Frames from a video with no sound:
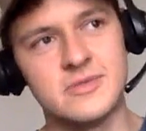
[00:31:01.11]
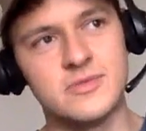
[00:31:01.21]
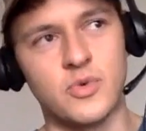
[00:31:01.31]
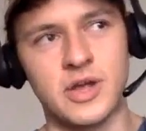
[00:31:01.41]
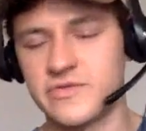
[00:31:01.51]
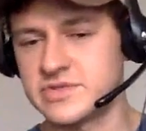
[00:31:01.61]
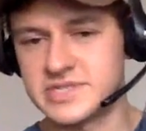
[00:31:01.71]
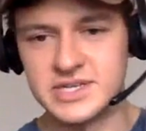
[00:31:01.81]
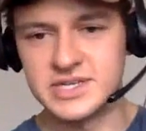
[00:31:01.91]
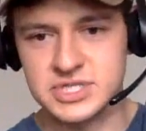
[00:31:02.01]
more
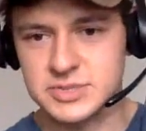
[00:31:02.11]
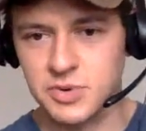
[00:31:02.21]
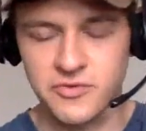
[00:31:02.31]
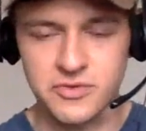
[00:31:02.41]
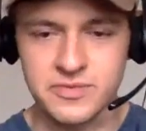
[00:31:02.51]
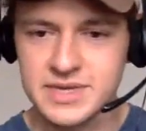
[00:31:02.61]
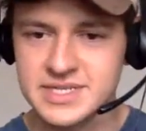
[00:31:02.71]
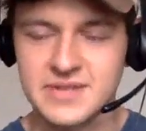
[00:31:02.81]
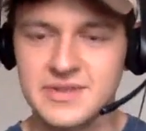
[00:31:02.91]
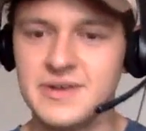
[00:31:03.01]
conversations spur from this. I
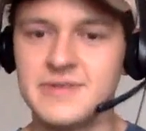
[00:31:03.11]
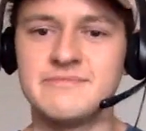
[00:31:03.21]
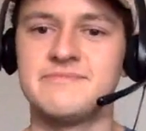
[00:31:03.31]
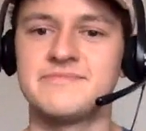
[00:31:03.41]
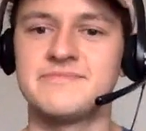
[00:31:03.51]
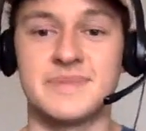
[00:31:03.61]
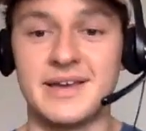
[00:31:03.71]
don't know. But